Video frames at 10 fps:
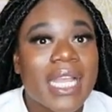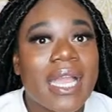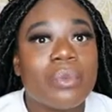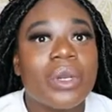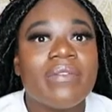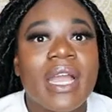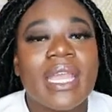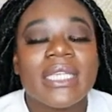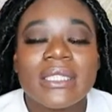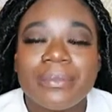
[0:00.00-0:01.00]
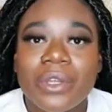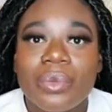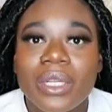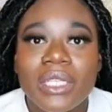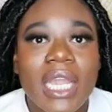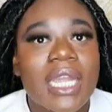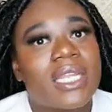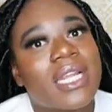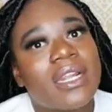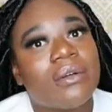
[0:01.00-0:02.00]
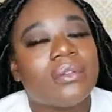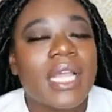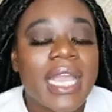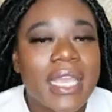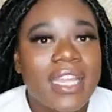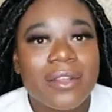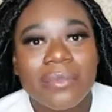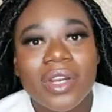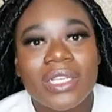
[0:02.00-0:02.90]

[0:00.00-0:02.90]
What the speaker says: Like, what if I get something one day and then I don't like it anymore,